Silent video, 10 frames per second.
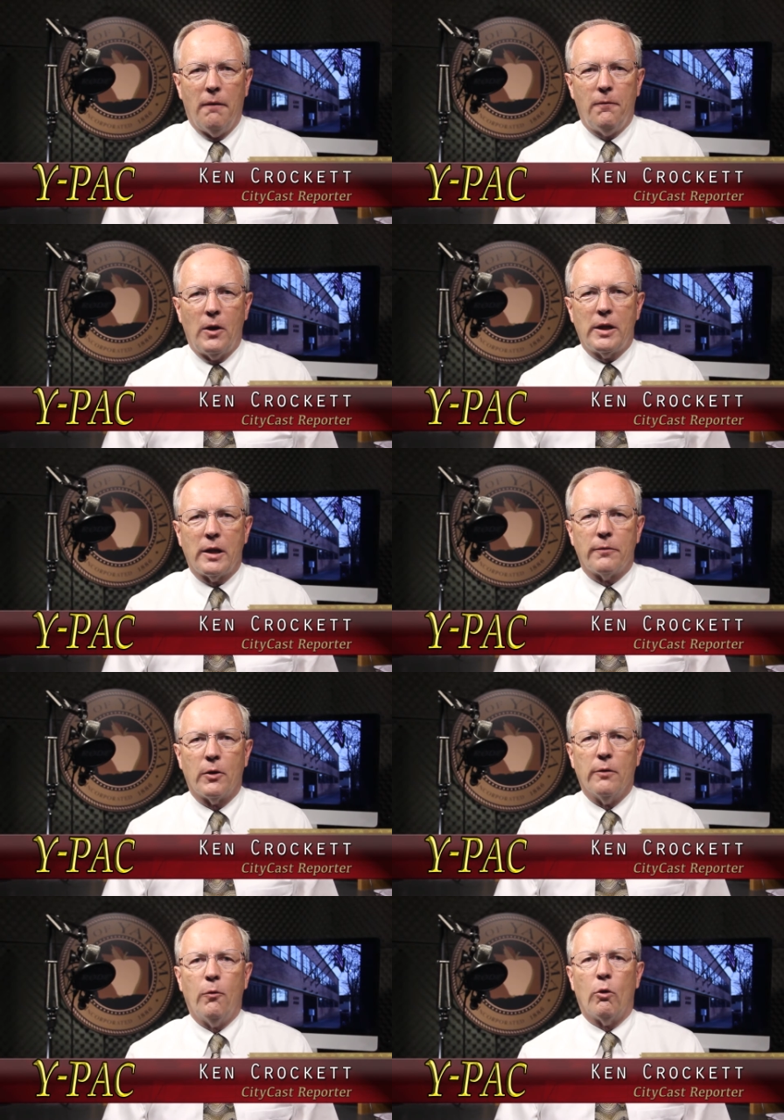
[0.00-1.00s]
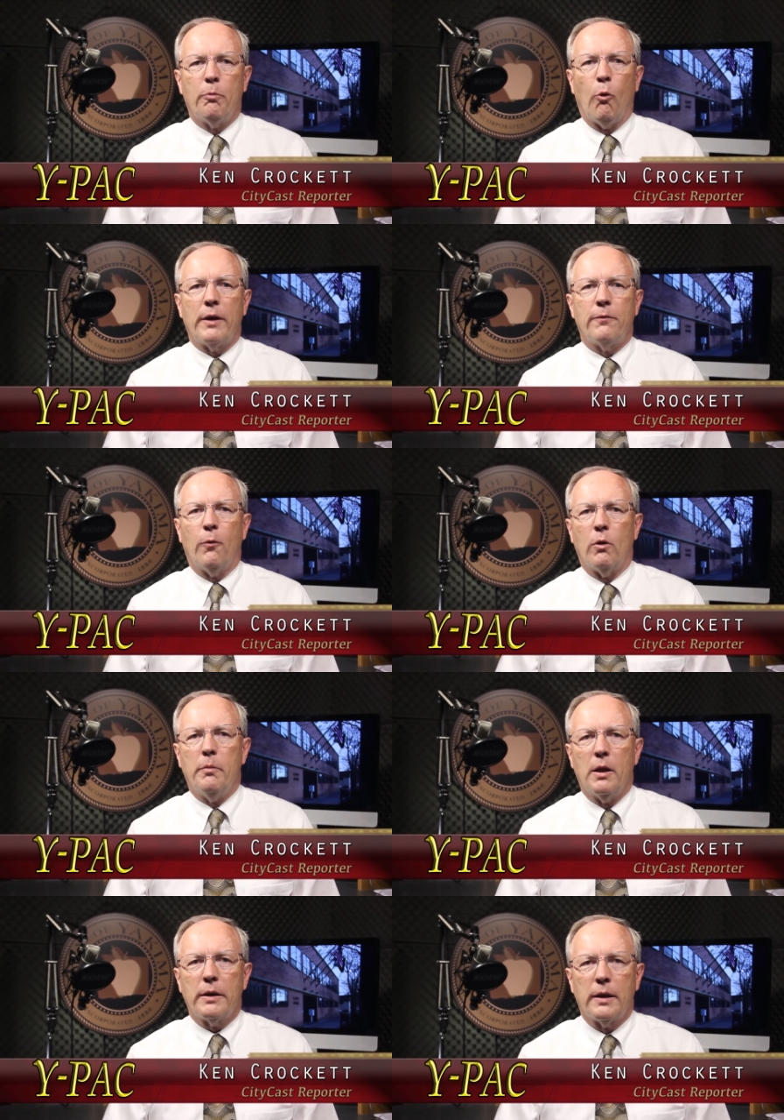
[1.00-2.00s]
Funding for the
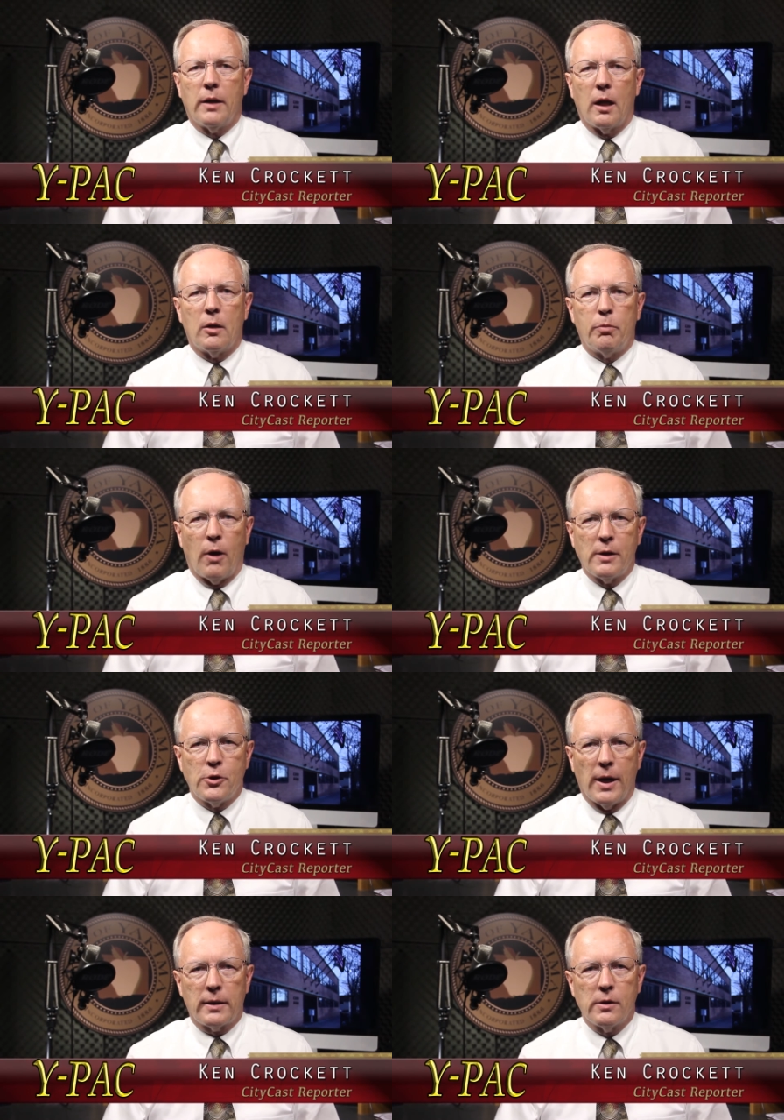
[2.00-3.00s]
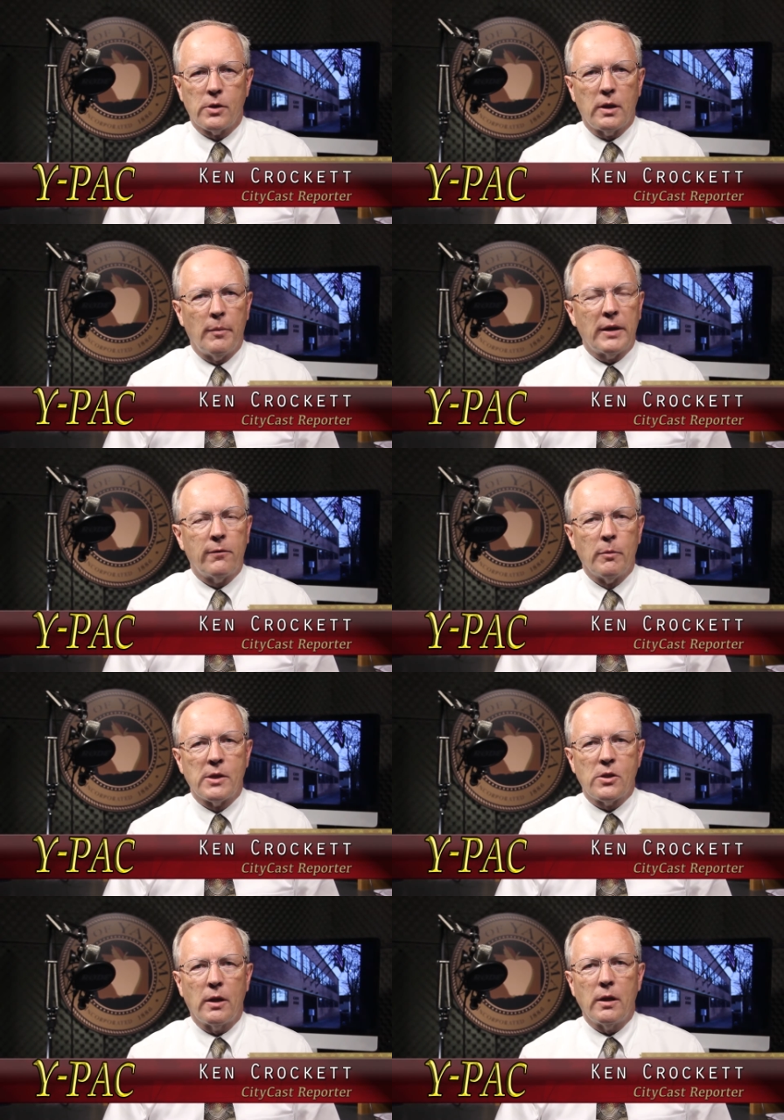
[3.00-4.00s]
$4.4 million project is coming from
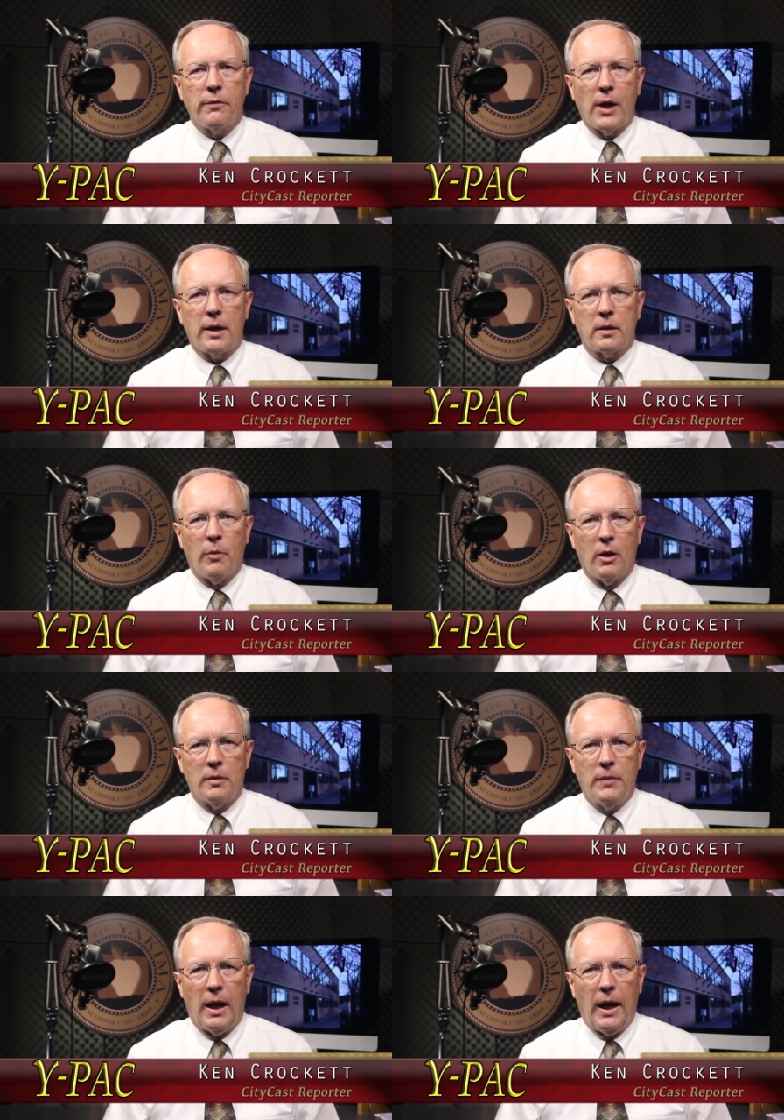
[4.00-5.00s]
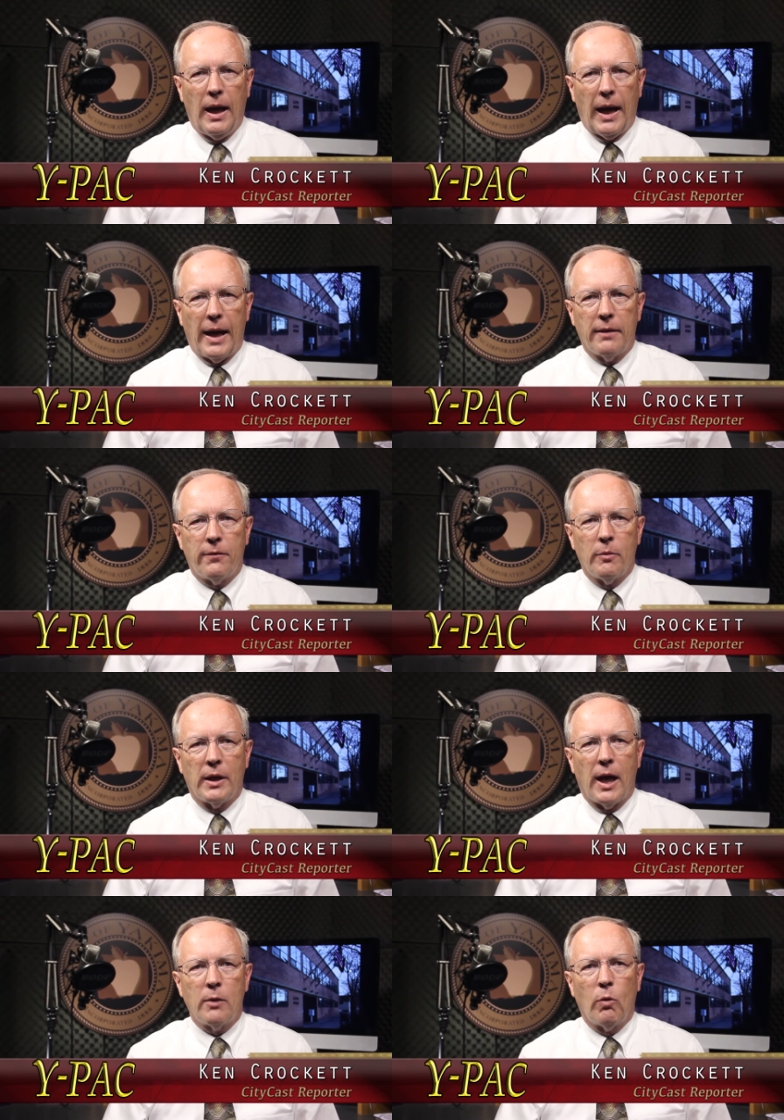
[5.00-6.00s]
the City of Yakima and from
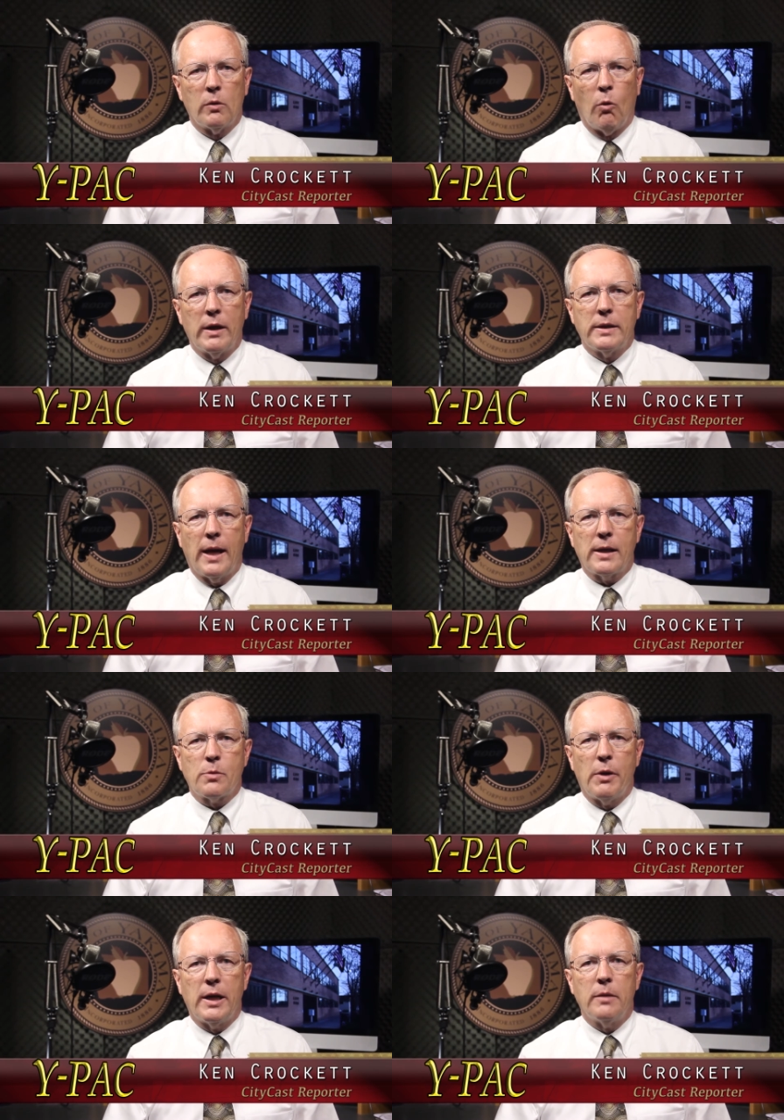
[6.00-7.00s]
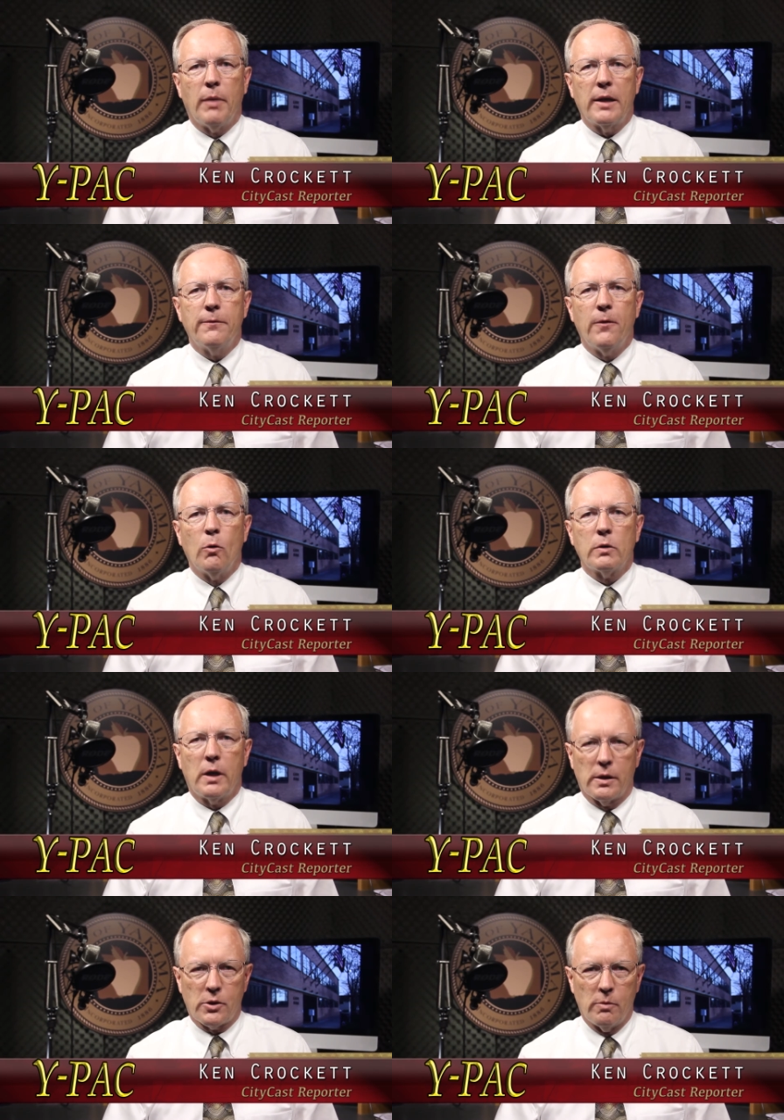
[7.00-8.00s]
the 911 tax paid by phone
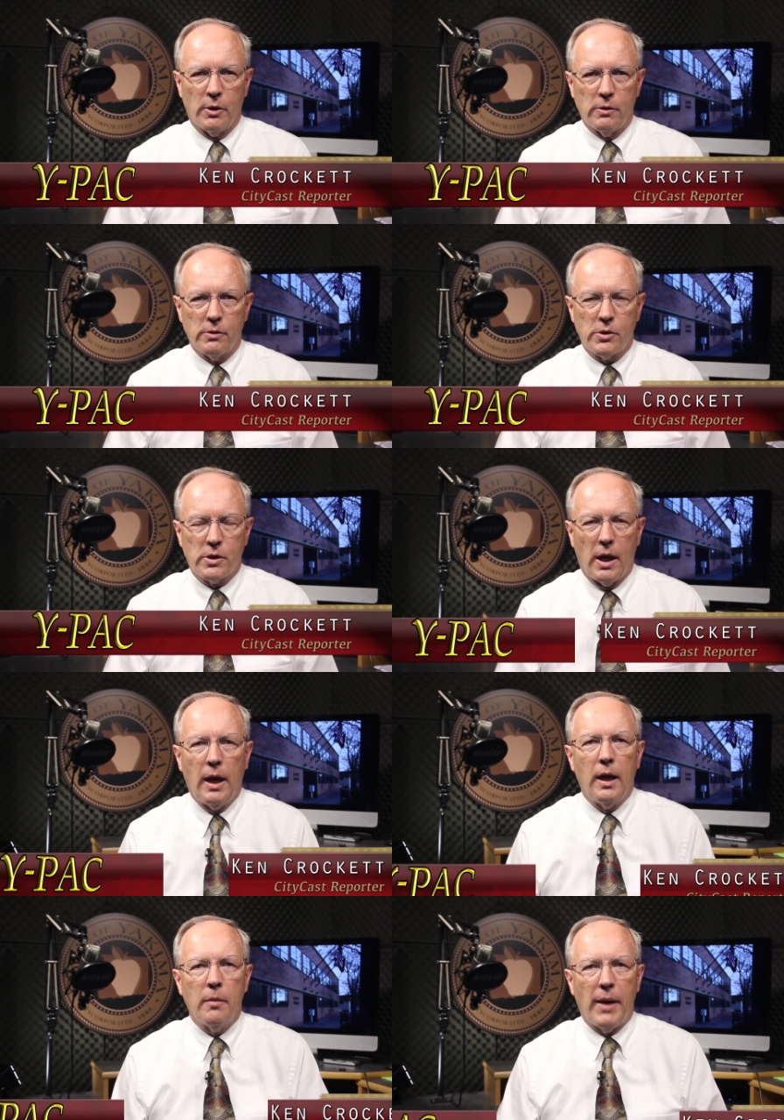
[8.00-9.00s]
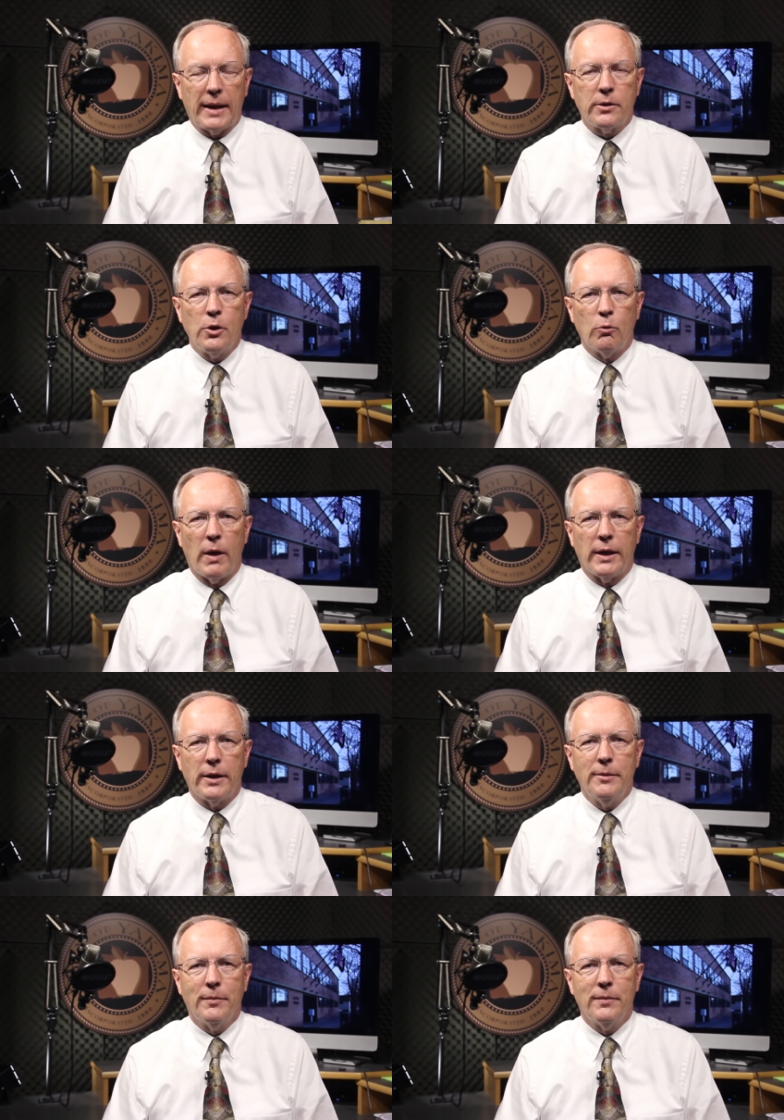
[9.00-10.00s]
customers. Back to you, Randy.